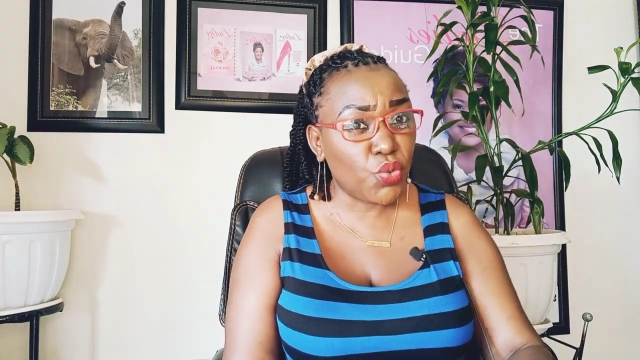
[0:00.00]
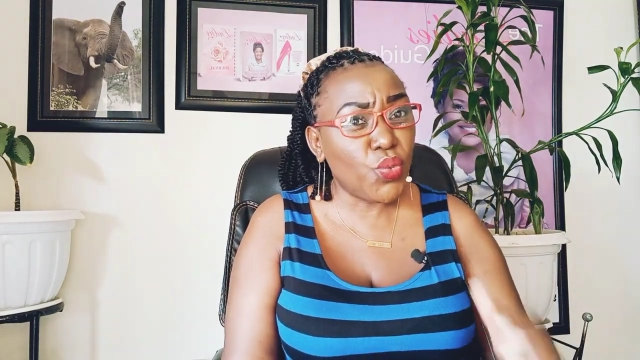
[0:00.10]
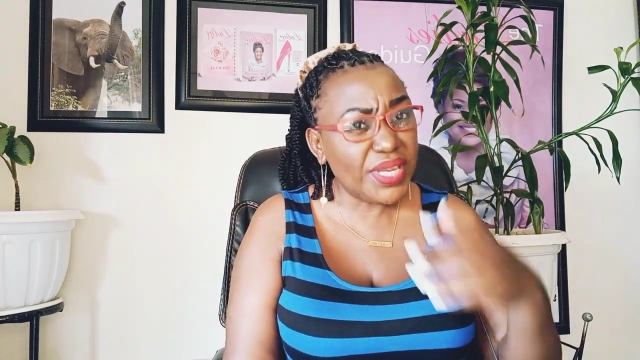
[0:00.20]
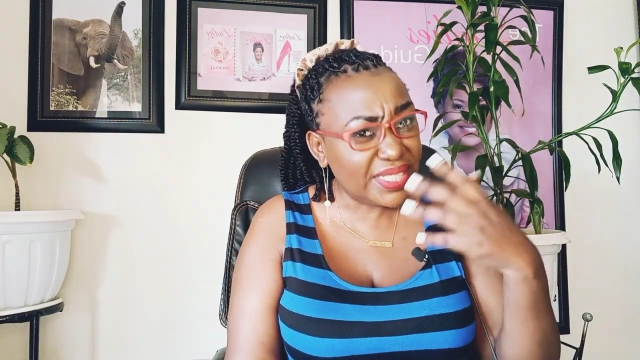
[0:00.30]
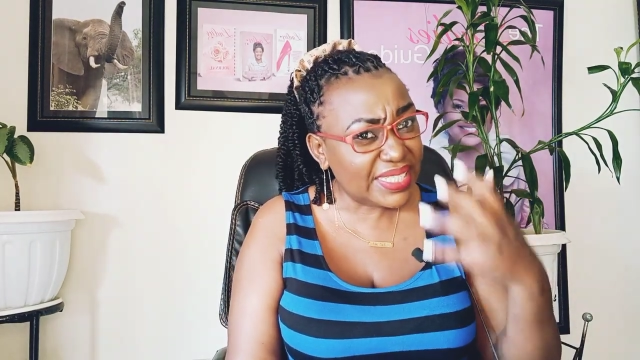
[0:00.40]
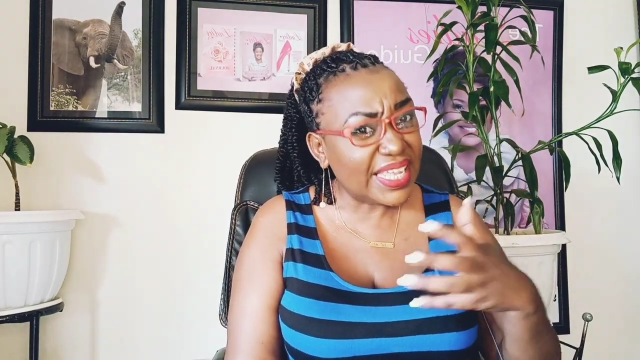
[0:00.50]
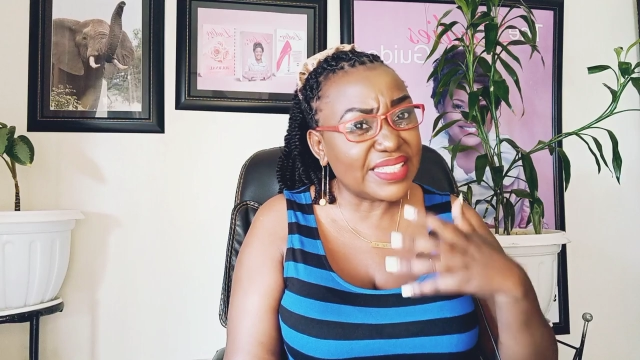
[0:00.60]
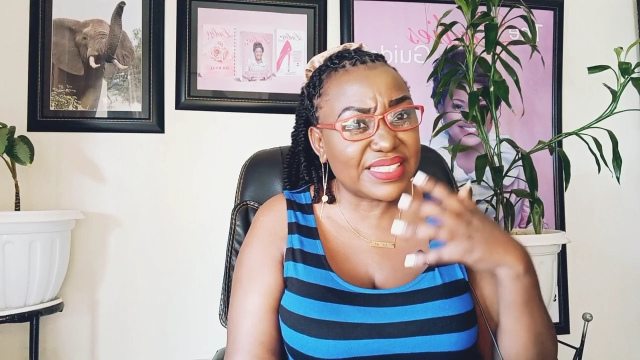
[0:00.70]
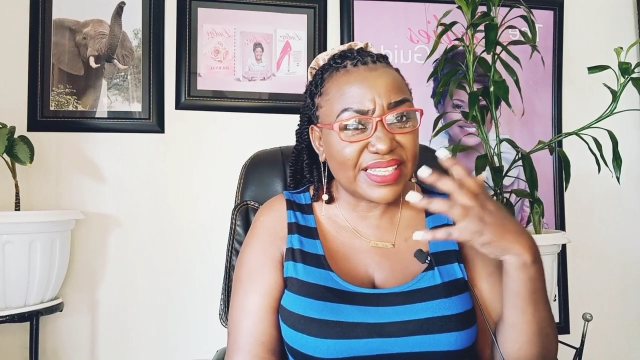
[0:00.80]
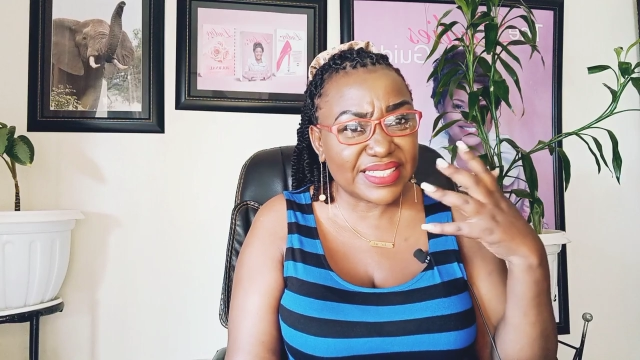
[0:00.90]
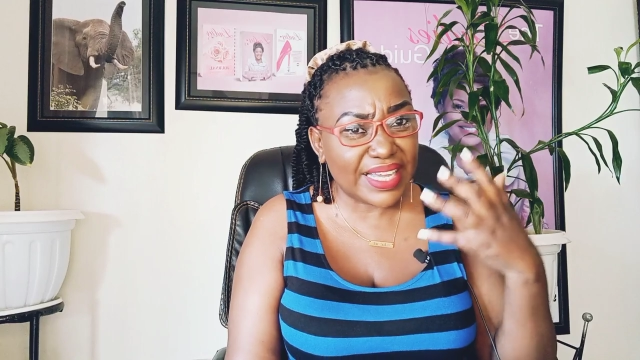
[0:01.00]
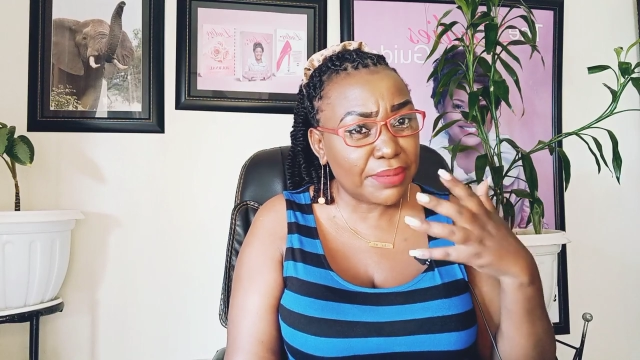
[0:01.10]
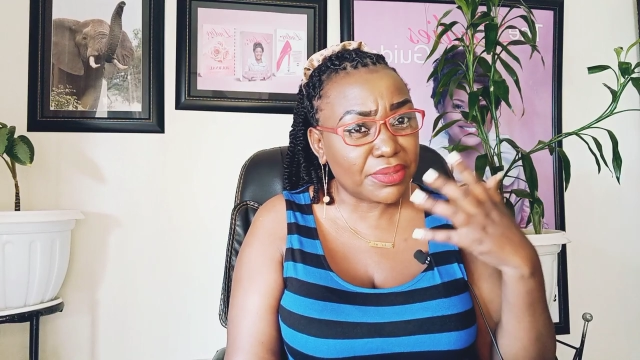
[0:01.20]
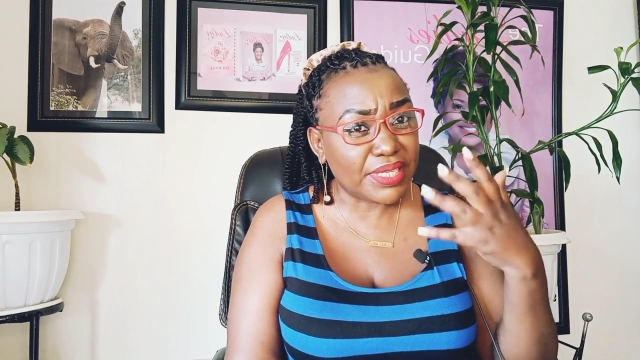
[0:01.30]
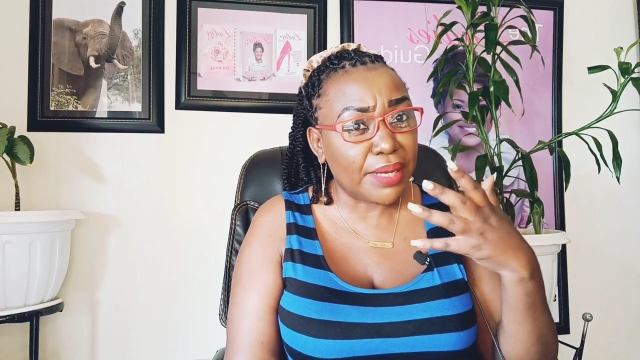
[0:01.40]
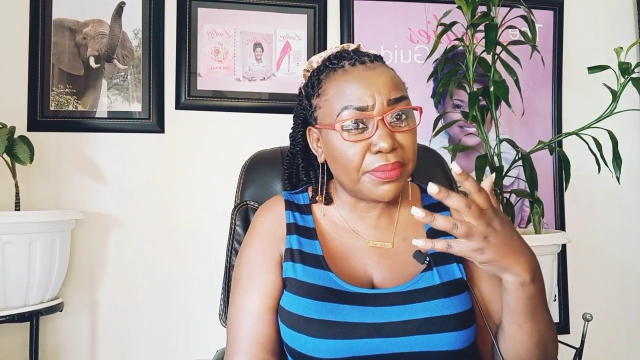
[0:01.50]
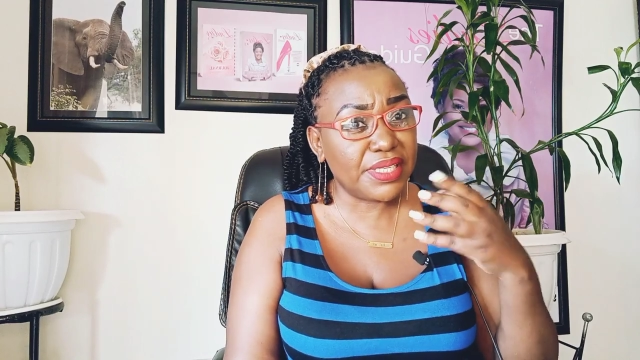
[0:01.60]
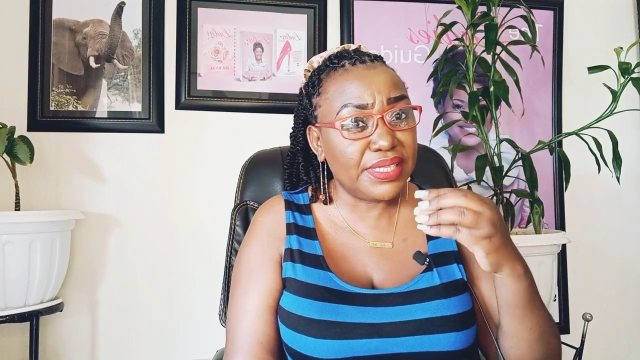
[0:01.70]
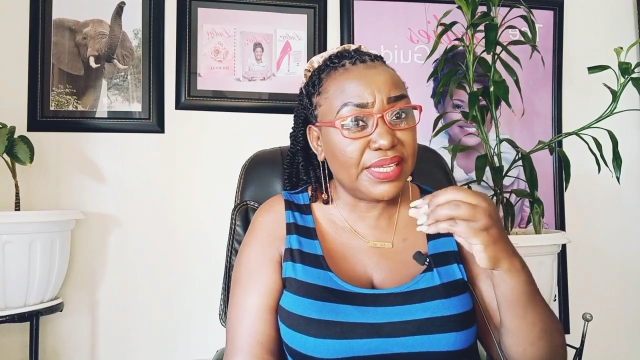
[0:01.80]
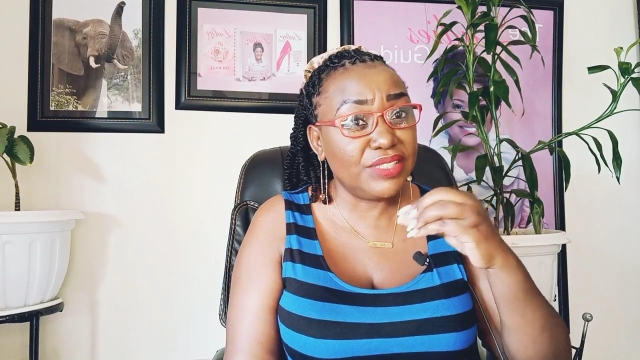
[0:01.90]
When does that time come
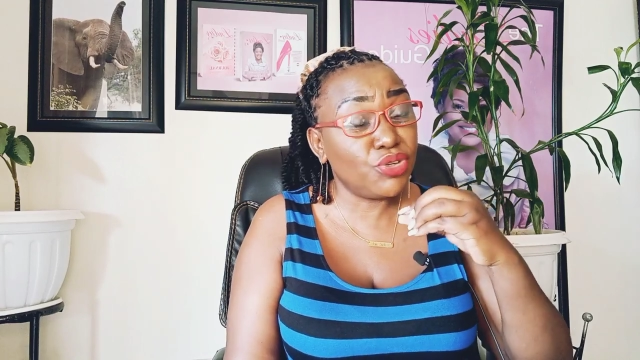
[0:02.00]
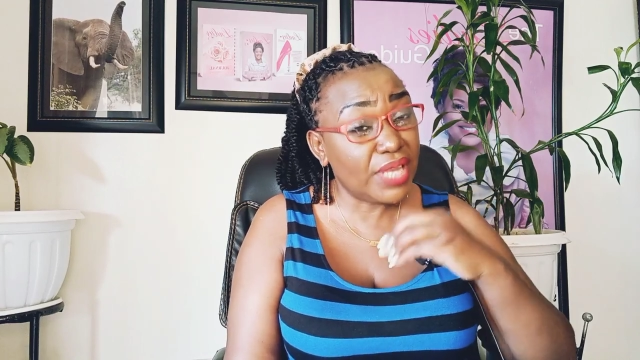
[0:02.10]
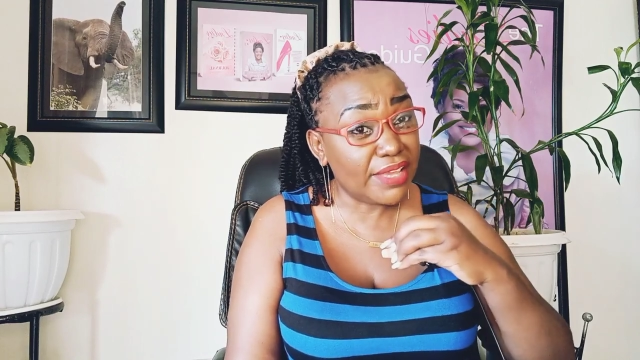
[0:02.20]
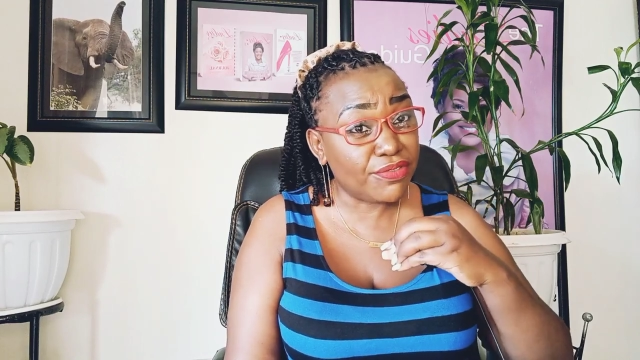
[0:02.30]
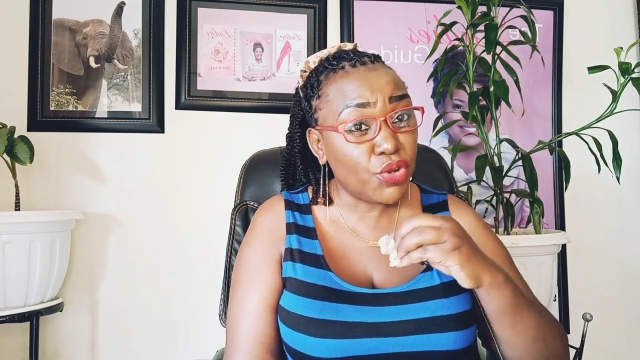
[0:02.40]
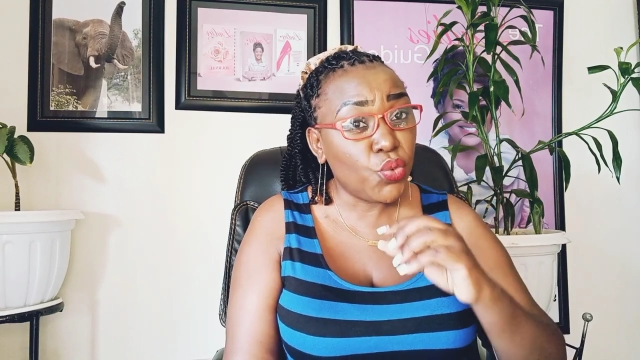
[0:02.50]
in a new life